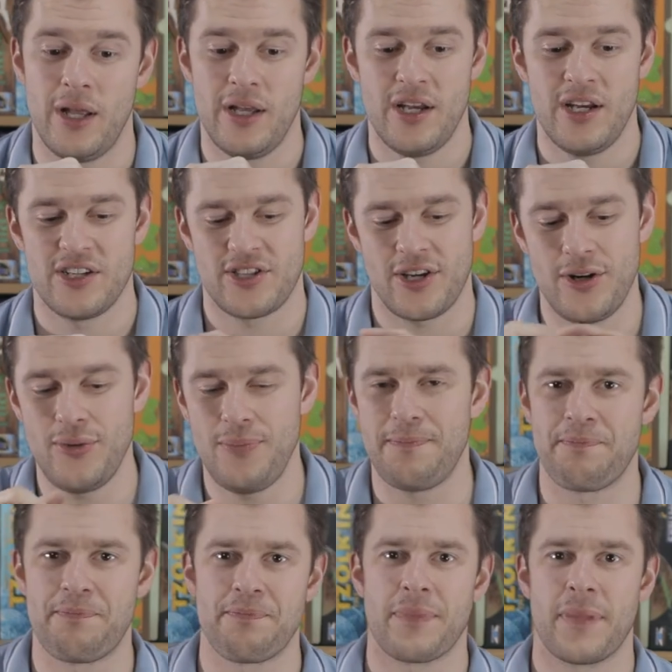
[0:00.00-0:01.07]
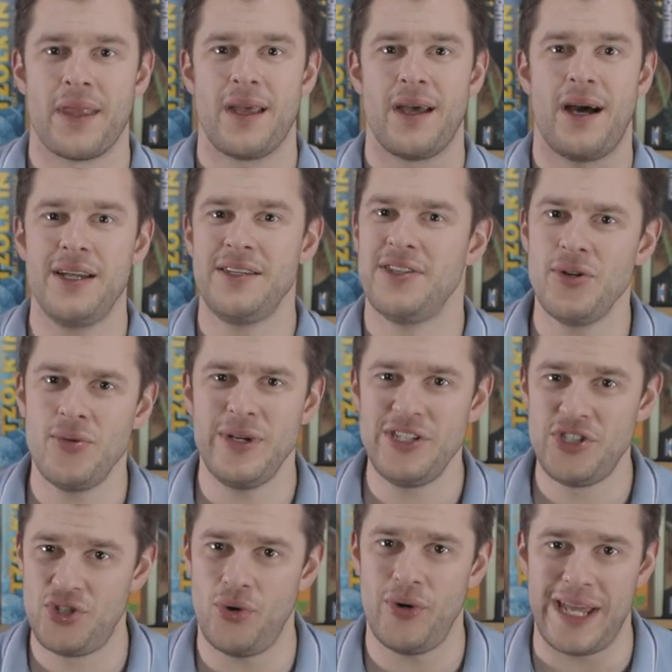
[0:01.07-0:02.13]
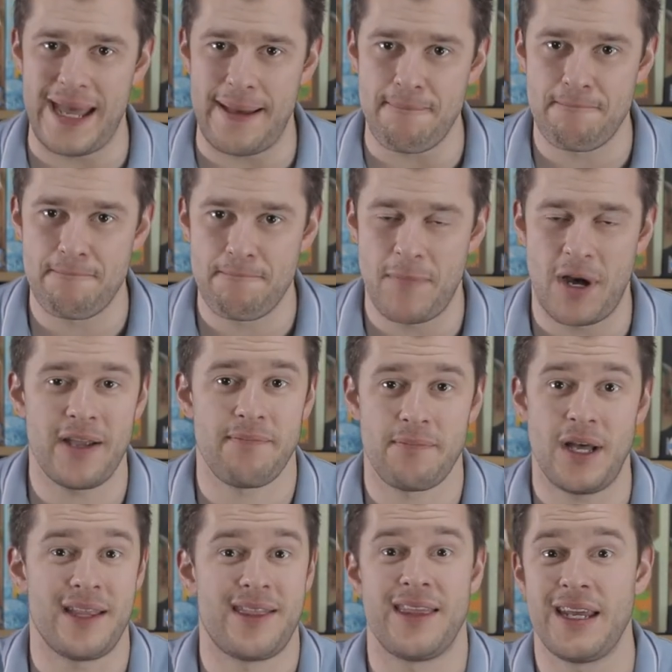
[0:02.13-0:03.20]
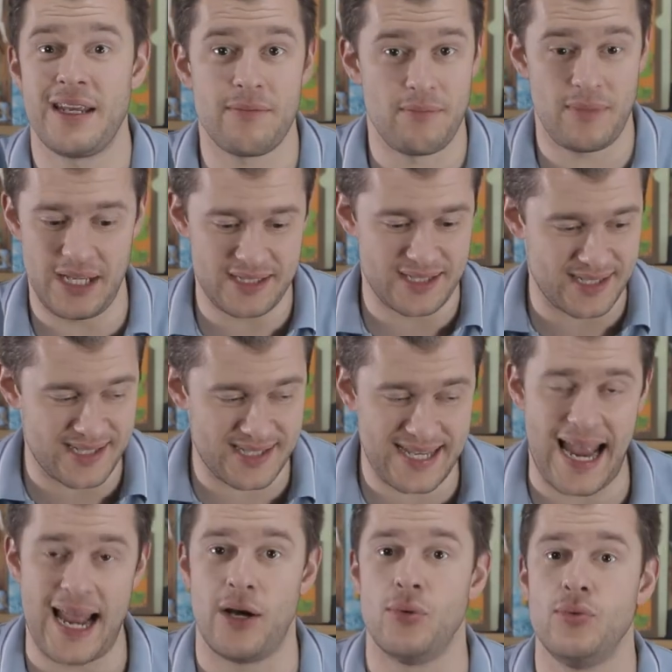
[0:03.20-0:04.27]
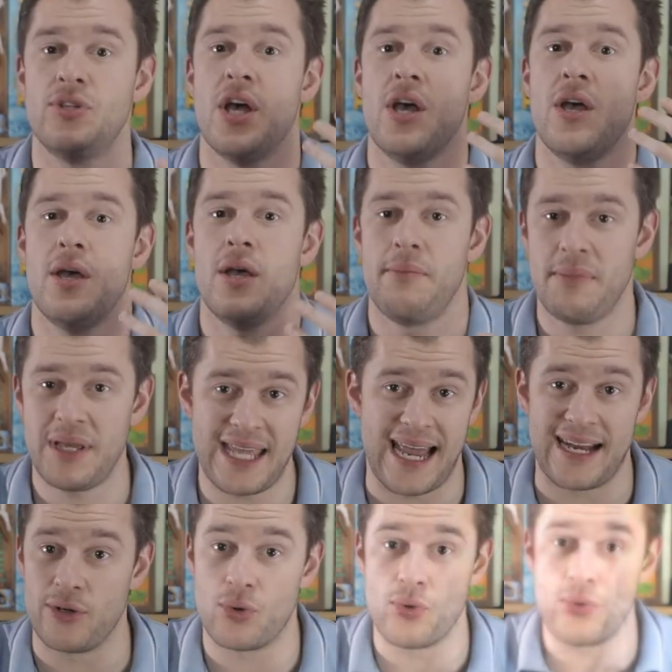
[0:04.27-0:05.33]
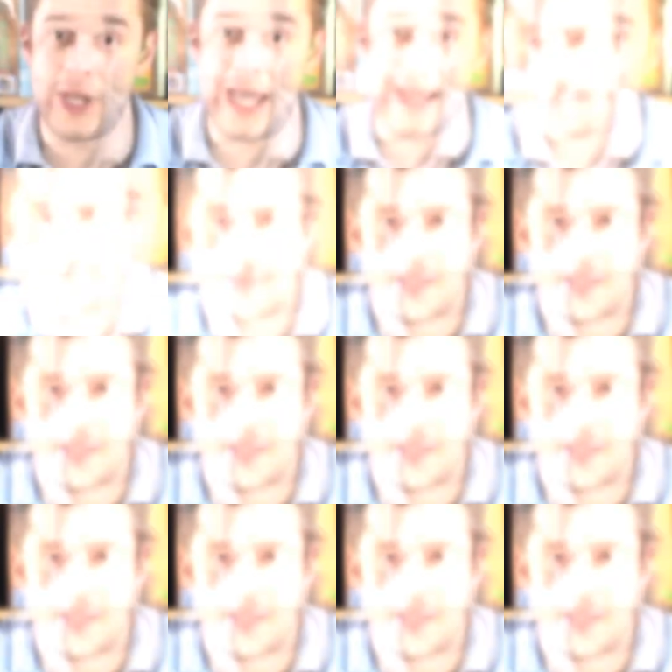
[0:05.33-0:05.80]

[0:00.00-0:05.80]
So I do enjoy it. I, I think it's a sound mechanical game.